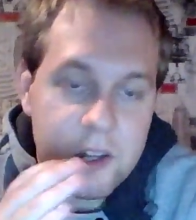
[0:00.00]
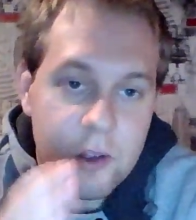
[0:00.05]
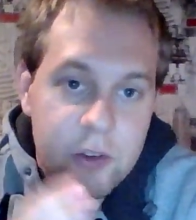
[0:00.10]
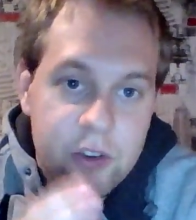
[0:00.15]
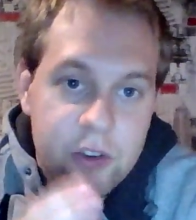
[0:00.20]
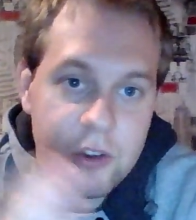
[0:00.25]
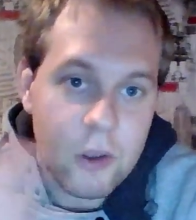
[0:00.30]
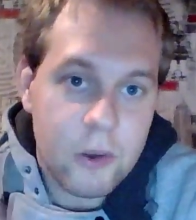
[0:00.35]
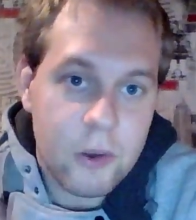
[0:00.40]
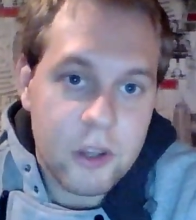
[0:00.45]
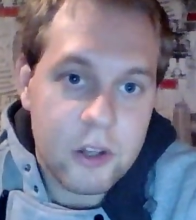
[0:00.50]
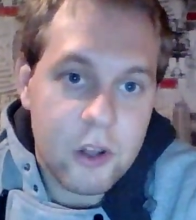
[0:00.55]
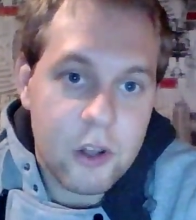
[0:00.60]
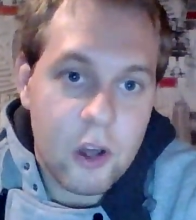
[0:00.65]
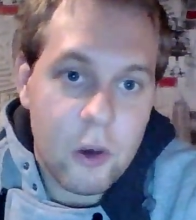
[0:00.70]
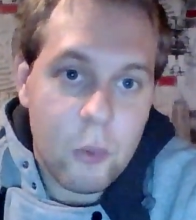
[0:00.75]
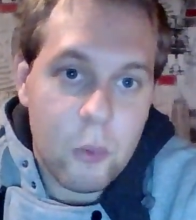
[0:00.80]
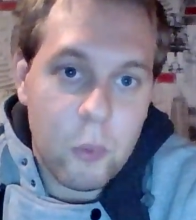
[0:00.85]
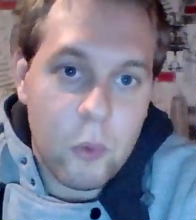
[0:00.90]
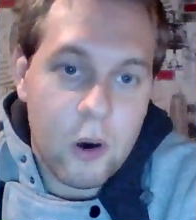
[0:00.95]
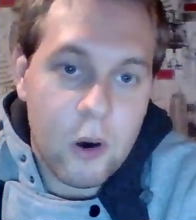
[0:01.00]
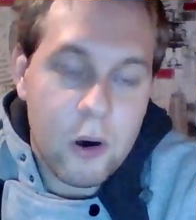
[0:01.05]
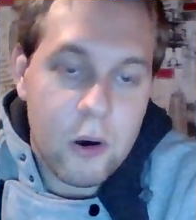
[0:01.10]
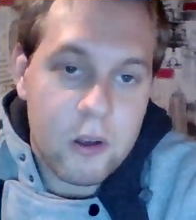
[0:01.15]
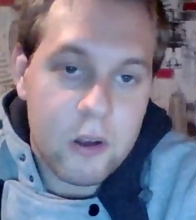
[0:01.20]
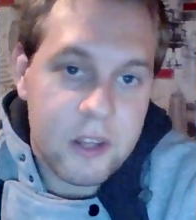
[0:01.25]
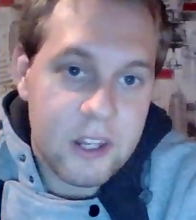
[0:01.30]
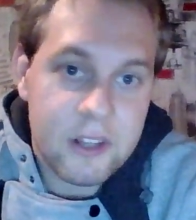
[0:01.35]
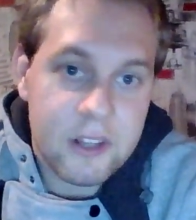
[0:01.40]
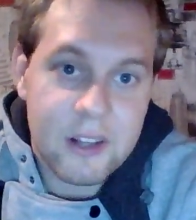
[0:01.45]
You know, so you know
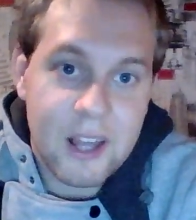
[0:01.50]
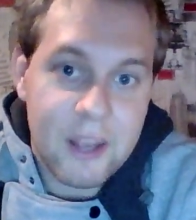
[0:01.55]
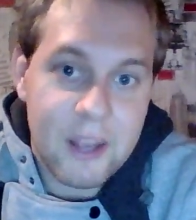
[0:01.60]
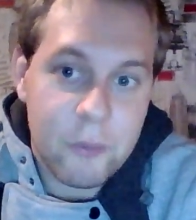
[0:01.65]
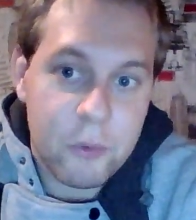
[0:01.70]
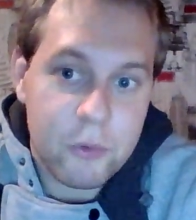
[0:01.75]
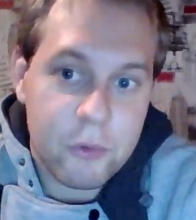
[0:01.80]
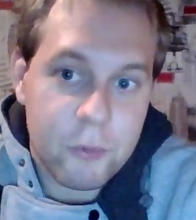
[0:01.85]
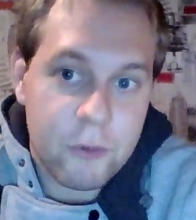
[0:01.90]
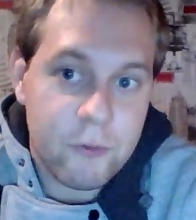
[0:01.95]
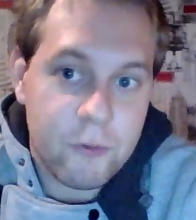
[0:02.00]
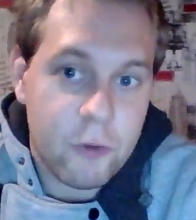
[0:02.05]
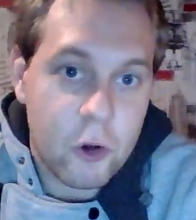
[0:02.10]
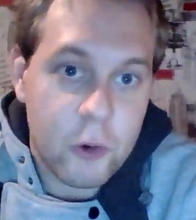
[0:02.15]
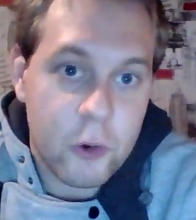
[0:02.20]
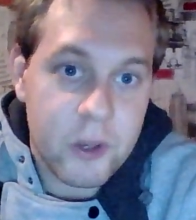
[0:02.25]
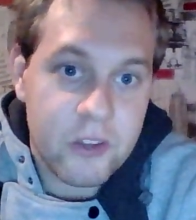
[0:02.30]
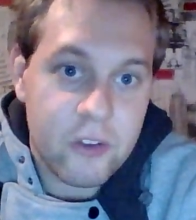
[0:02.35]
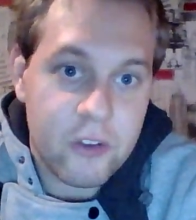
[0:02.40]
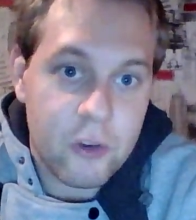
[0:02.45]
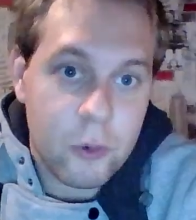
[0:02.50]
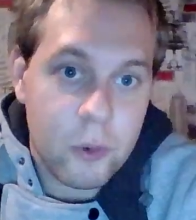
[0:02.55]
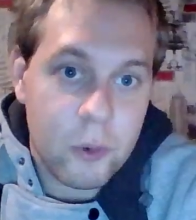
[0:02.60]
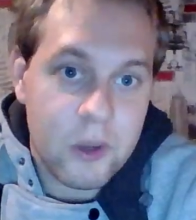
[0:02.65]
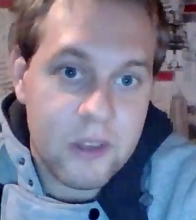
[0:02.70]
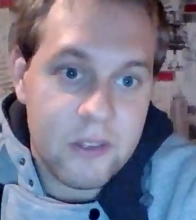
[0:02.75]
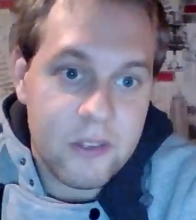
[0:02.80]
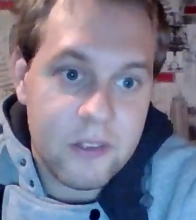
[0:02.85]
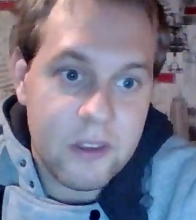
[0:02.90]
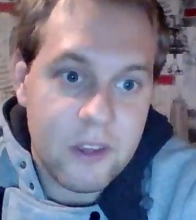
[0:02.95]
what Eli was referring
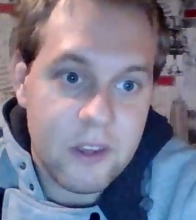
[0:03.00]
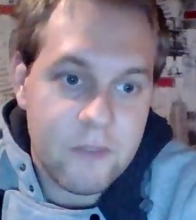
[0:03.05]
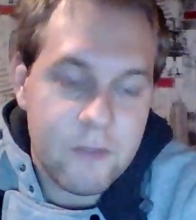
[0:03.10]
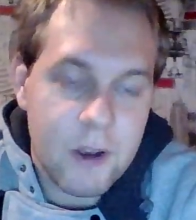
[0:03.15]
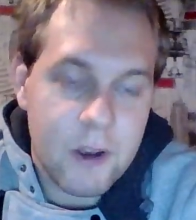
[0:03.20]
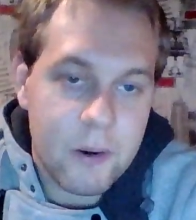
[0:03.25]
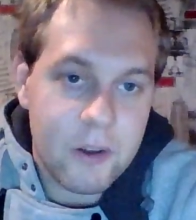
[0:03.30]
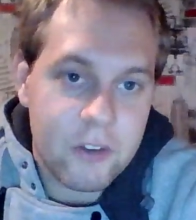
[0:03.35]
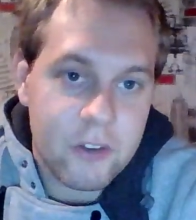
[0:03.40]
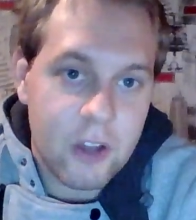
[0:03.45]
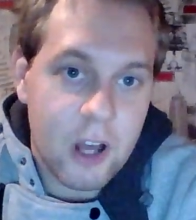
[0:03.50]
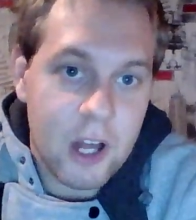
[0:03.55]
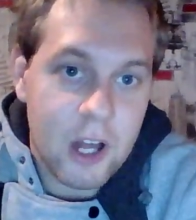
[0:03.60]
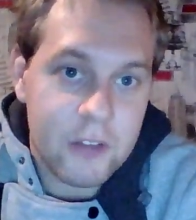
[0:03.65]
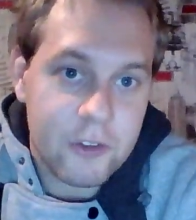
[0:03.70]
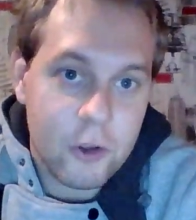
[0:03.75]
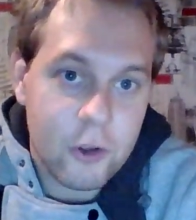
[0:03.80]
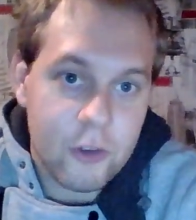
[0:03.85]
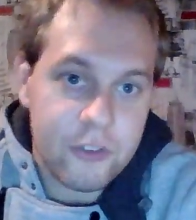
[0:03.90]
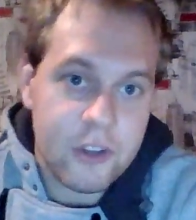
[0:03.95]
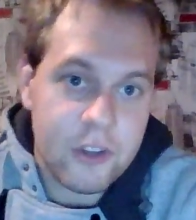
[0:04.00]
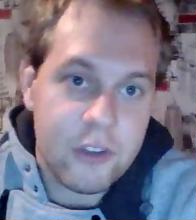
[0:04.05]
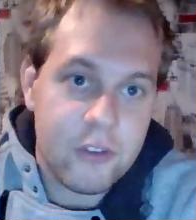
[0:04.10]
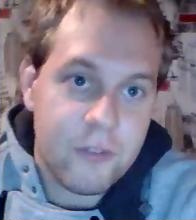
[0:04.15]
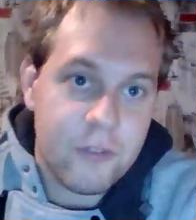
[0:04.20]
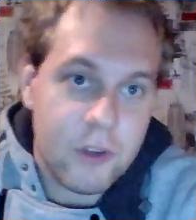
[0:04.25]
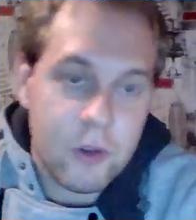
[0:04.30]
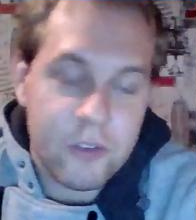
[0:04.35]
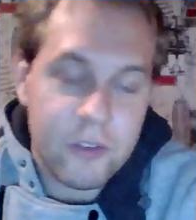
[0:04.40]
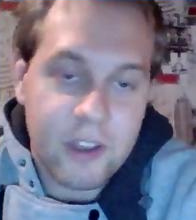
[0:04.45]
to in the various articles and
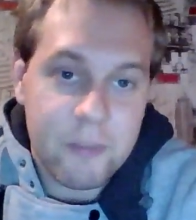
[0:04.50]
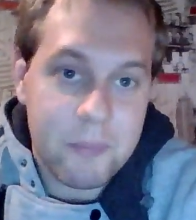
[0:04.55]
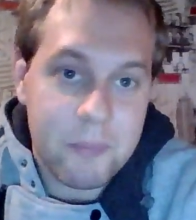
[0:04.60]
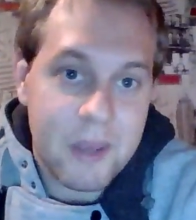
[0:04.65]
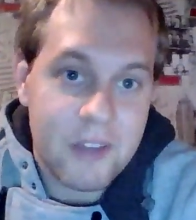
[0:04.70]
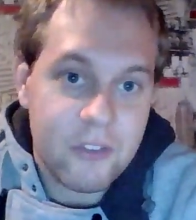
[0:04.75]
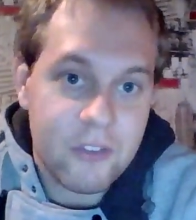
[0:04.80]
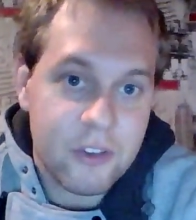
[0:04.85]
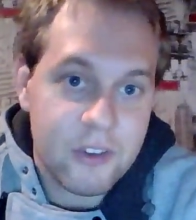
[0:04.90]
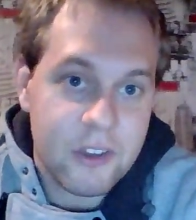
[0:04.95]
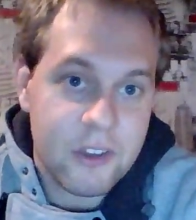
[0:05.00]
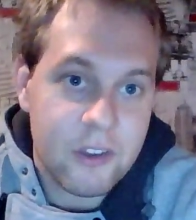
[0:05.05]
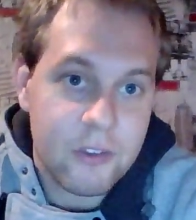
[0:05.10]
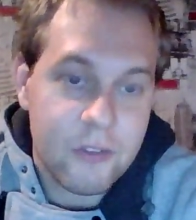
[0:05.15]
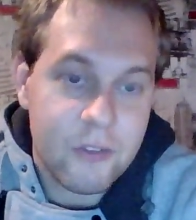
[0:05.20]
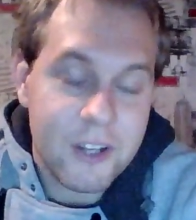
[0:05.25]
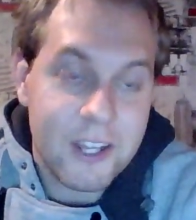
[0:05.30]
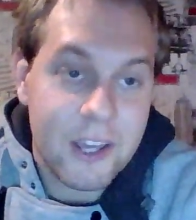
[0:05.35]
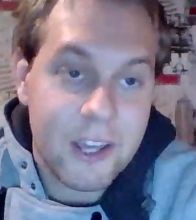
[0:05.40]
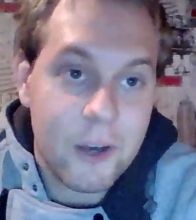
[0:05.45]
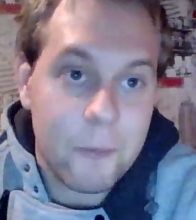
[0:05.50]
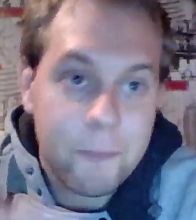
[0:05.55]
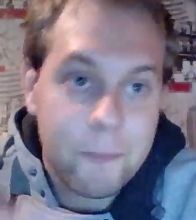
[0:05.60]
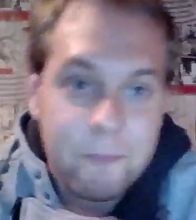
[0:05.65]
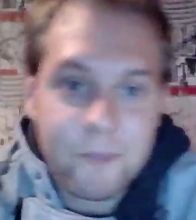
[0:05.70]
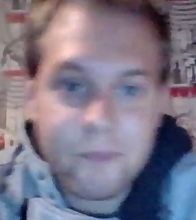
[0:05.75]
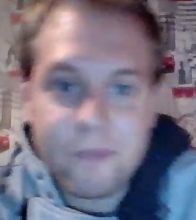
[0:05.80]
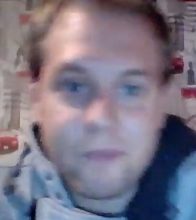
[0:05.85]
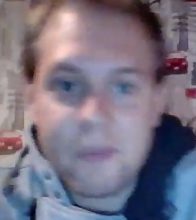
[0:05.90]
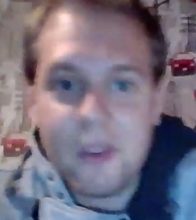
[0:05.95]
interviews I've mentioned in this video.